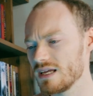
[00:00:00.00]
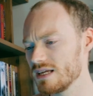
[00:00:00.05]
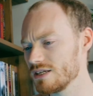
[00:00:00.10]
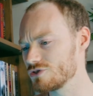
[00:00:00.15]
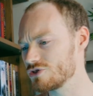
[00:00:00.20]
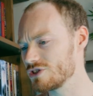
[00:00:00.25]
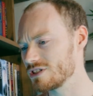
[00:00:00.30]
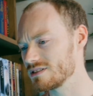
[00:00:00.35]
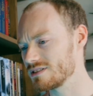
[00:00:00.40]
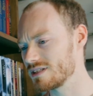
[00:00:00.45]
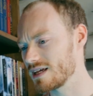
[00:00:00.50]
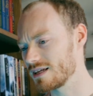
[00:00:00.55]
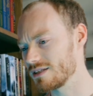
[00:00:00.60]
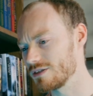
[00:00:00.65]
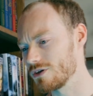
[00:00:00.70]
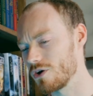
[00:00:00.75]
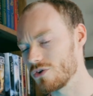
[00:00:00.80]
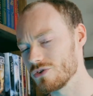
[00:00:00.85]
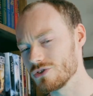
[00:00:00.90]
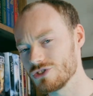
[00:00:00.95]
Ancient
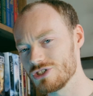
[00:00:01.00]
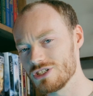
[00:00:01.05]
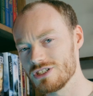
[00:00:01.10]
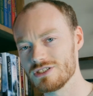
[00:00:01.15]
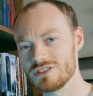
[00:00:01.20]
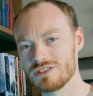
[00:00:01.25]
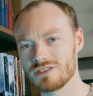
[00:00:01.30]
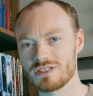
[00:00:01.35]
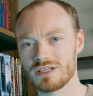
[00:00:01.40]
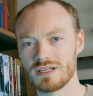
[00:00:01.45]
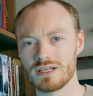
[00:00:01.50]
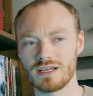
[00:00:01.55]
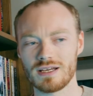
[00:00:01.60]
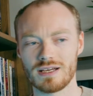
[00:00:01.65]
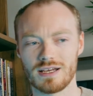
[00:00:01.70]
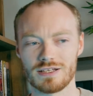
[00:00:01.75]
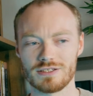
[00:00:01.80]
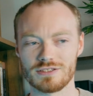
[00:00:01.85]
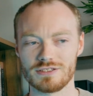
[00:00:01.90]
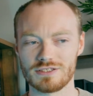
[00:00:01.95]
technologies
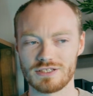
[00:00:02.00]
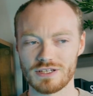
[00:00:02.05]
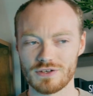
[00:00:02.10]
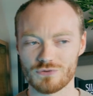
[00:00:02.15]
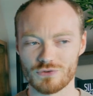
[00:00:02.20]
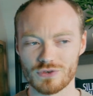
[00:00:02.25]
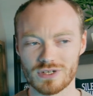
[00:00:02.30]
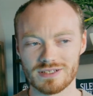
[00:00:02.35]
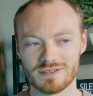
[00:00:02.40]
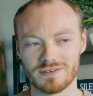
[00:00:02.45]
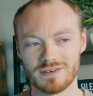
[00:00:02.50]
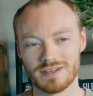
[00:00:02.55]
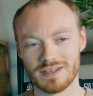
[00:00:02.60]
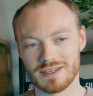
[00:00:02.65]
and different...